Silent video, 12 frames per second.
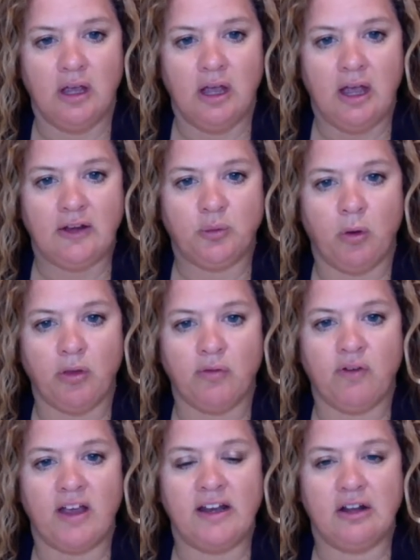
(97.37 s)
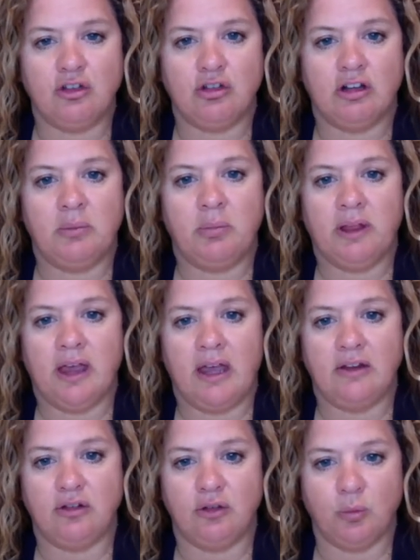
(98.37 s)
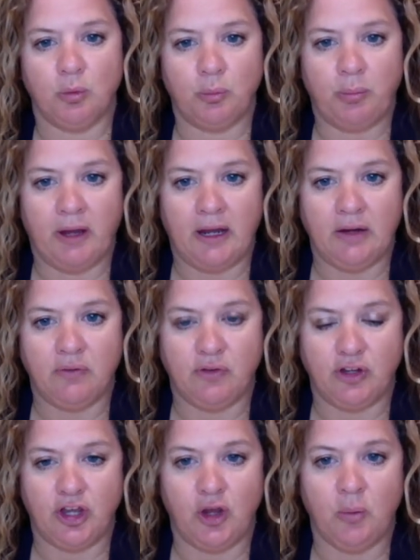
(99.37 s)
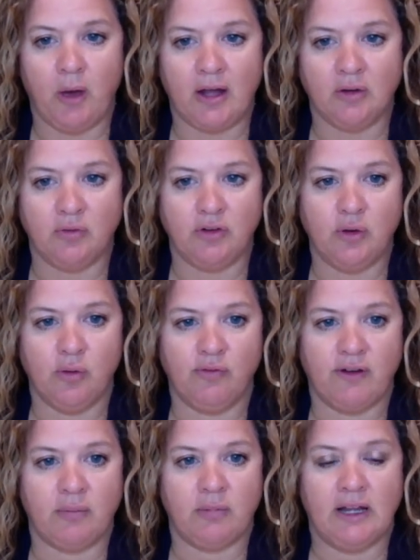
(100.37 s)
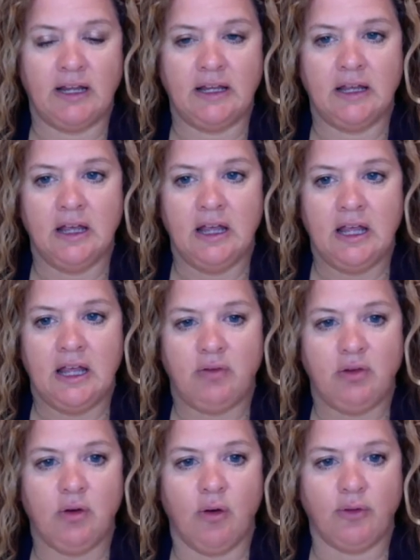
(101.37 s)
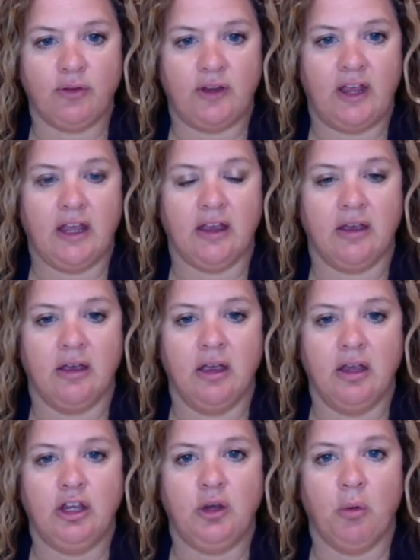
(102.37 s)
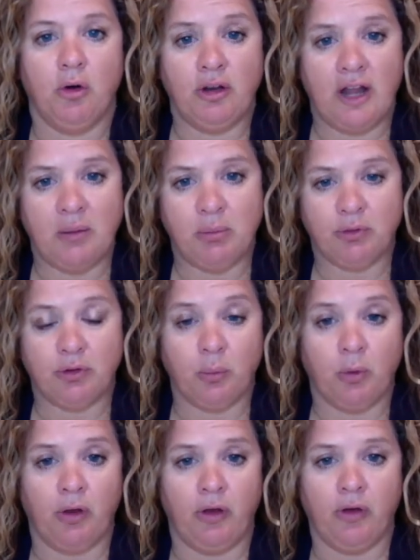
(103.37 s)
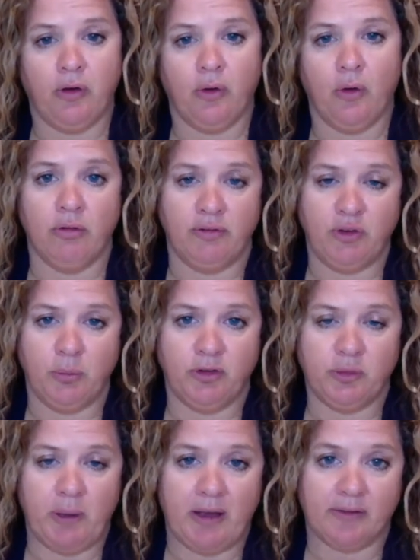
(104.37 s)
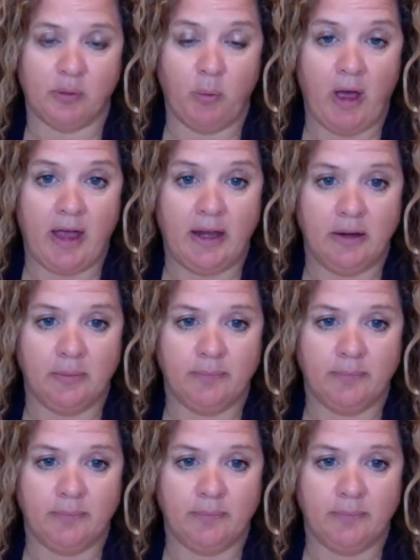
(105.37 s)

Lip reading: is what the financial implications would be for you and for your family if you got sick, you were unable to work, or if you were to pass away.